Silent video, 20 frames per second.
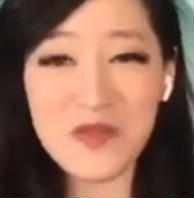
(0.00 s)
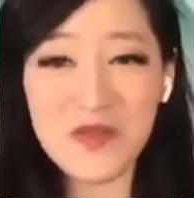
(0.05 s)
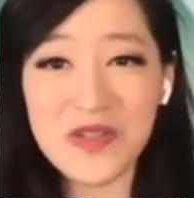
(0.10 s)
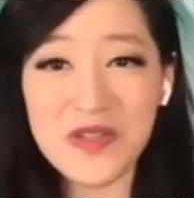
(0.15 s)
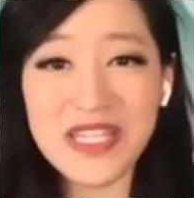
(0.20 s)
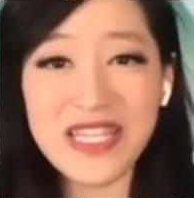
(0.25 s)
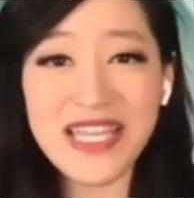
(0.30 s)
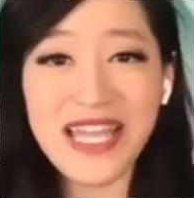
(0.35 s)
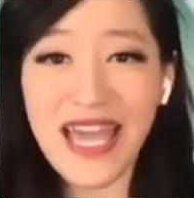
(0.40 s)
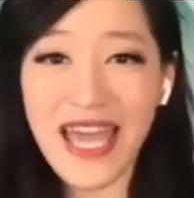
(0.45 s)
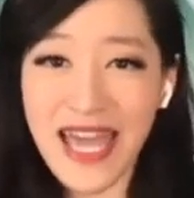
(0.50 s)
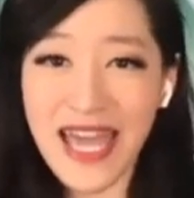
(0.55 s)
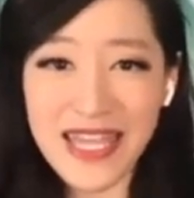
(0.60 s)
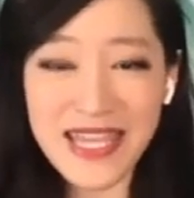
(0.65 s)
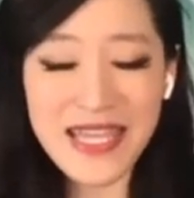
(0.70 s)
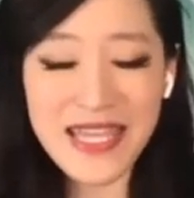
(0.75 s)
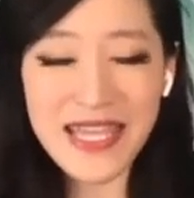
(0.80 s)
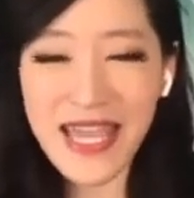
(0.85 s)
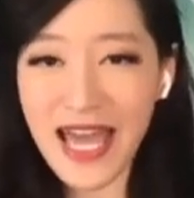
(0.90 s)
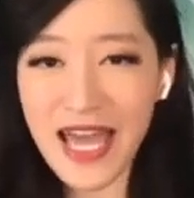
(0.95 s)
or really
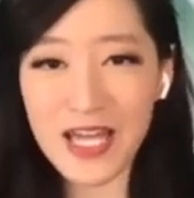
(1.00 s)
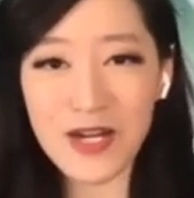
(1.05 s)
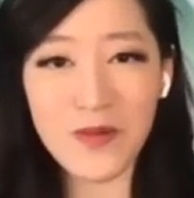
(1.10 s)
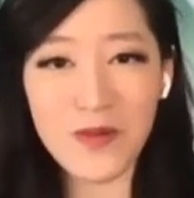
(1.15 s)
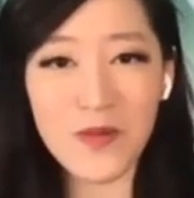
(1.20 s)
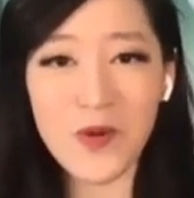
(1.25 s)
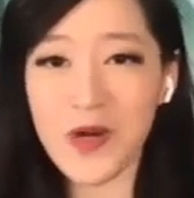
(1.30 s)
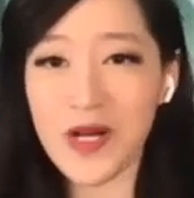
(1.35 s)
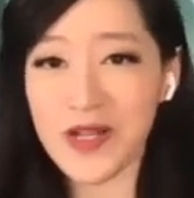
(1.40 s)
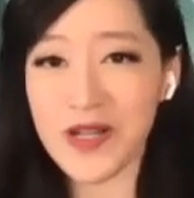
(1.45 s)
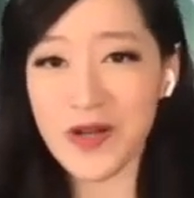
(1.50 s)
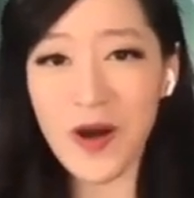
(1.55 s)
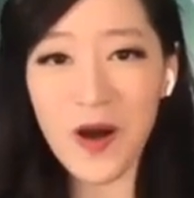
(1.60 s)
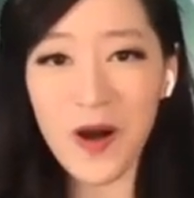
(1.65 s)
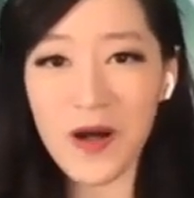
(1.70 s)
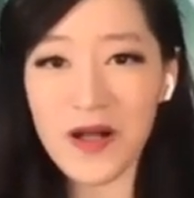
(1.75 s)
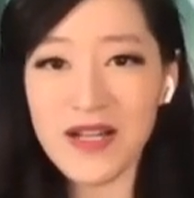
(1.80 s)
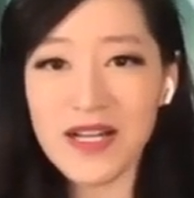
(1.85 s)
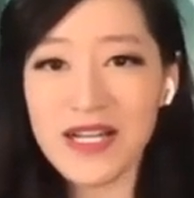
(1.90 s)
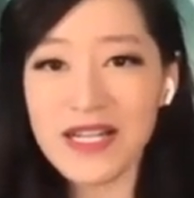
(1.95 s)
any animal at
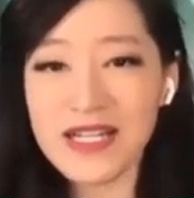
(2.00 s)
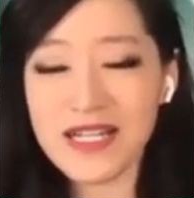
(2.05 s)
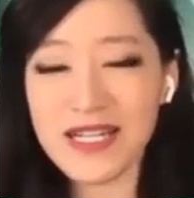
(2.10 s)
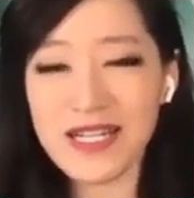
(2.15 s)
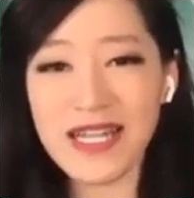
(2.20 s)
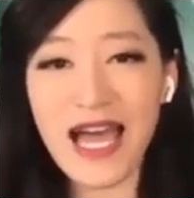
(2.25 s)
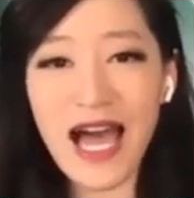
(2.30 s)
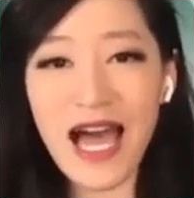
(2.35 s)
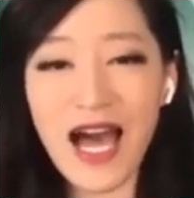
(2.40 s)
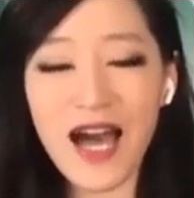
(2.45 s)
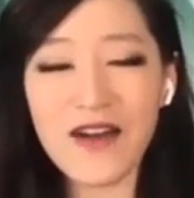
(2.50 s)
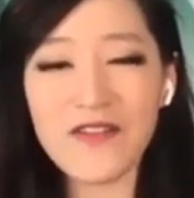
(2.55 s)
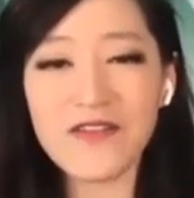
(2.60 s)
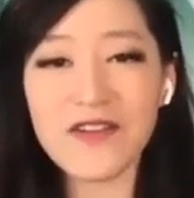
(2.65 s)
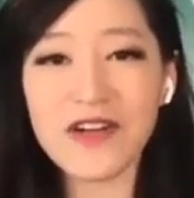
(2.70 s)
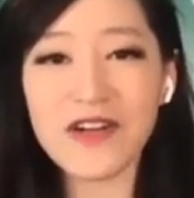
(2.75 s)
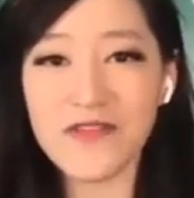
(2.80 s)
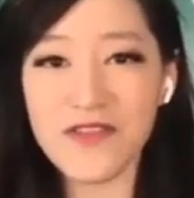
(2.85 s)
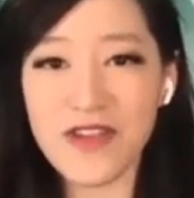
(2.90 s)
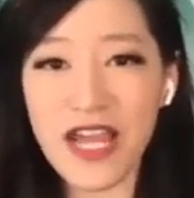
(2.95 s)
all could have
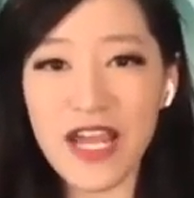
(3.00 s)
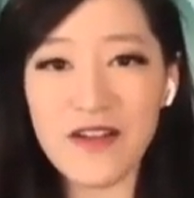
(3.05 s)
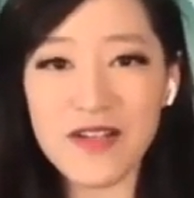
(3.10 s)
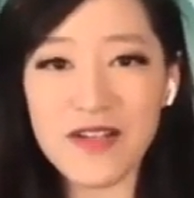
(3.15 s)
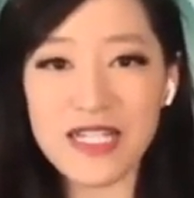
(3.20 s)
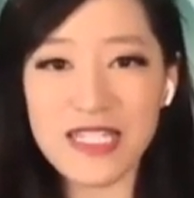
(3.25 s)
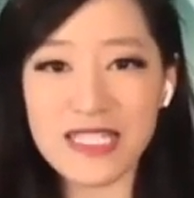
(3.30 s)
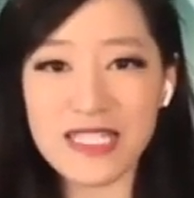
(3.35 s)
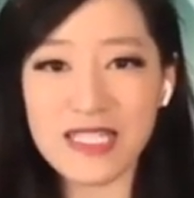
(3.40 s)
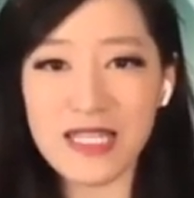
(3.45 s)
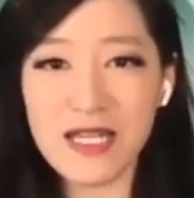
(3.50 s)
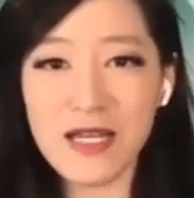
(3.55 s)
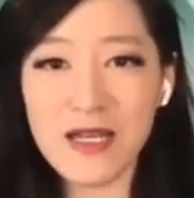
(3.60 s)
a virus.